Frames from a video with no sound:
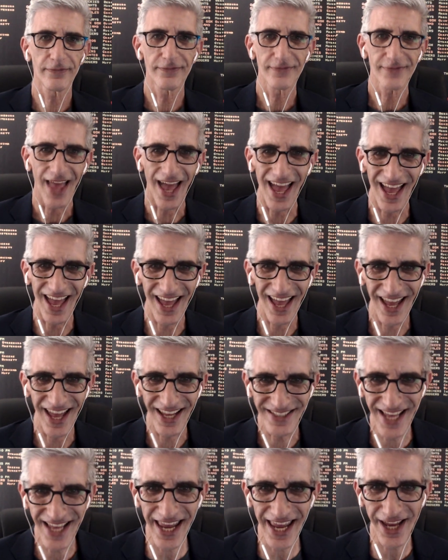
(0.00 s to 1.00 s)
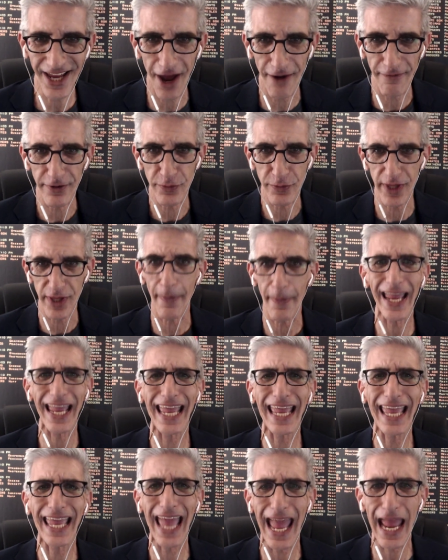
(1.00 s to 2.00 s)
Hey, Teddy Covers with a
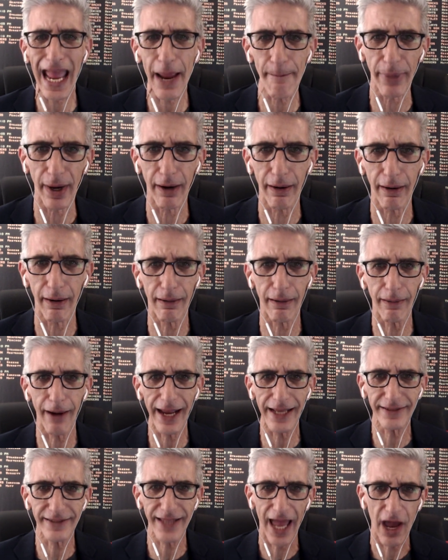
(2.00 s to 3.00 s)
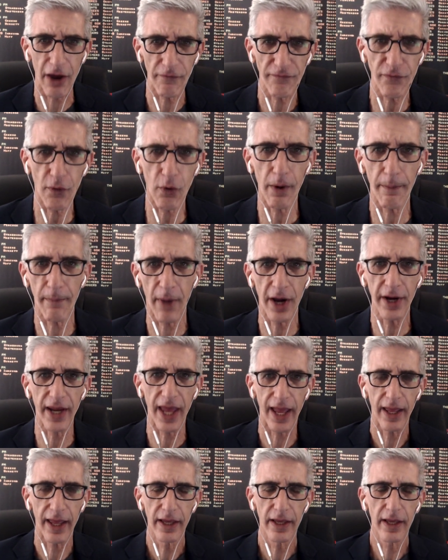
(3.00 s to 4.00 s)
big game breakdown for
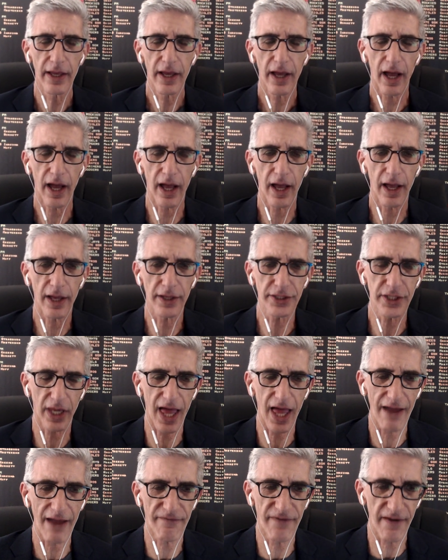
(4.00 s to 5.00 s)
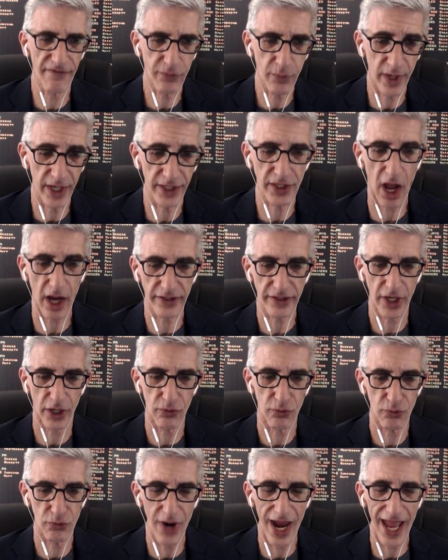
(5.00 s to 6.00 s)
Monday, uh, July fifth. We're going to talk the
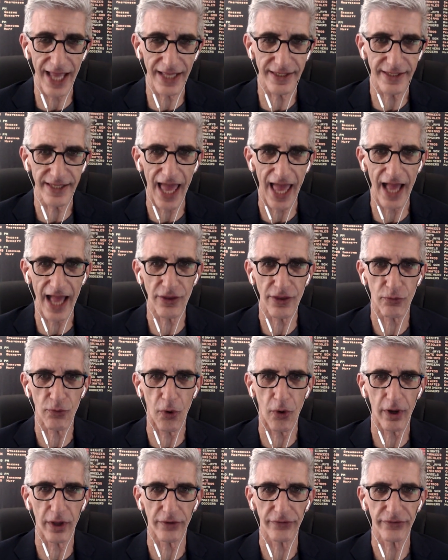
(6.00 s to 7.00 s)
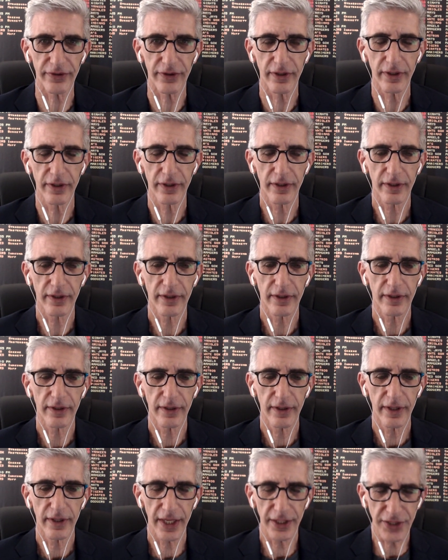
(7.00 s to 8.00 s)
Reds and the Royals
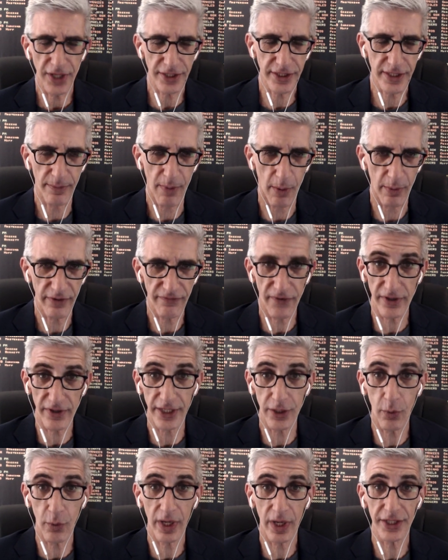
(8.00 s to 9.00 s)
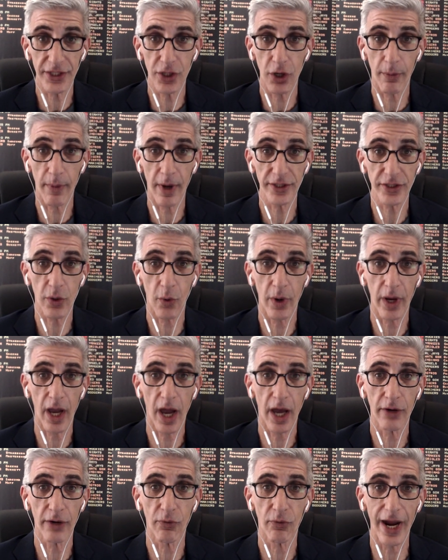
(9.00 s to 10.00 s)
in just a moment. First, I do want to let you know about what's going
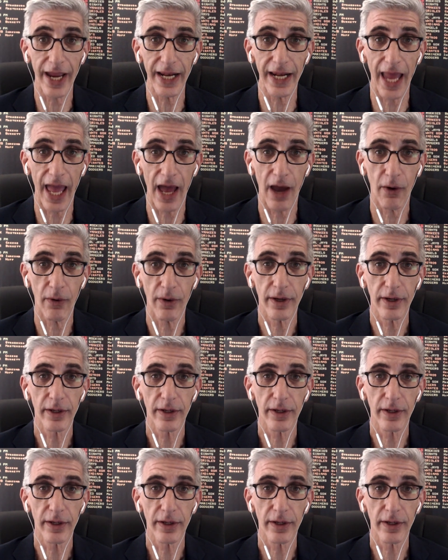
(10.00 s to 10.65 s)
on right now